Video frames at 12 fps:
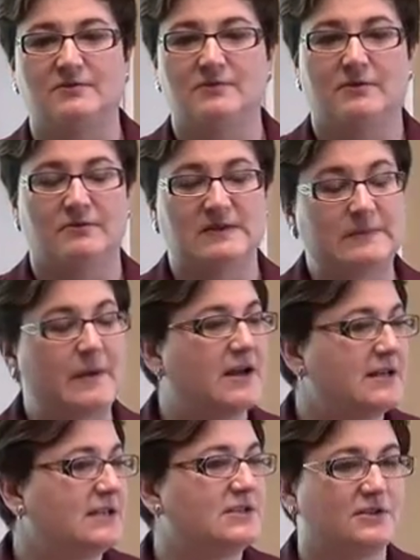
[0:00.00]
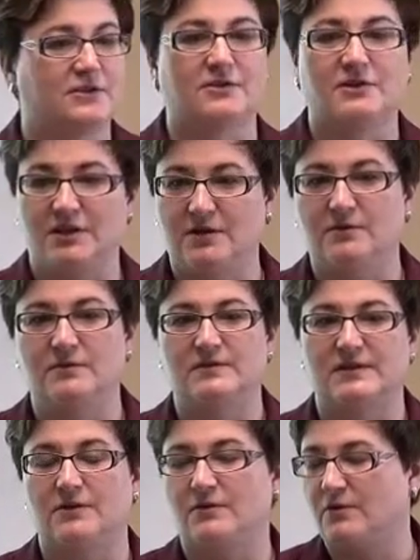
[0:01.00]
responding to their
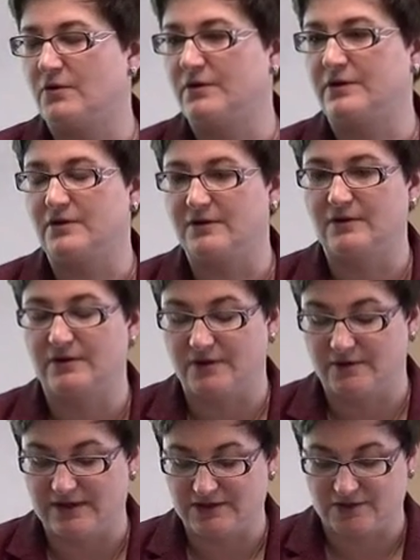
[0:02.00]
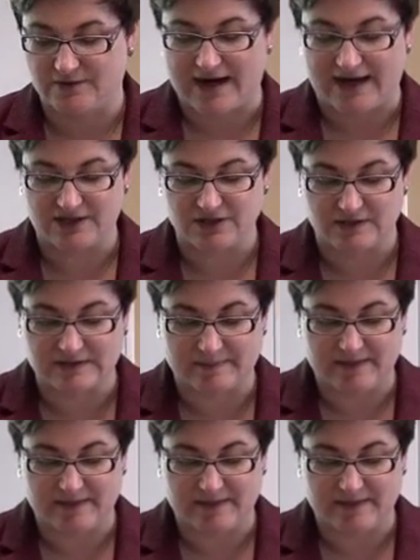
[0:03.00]
cues or, or their, their interactions.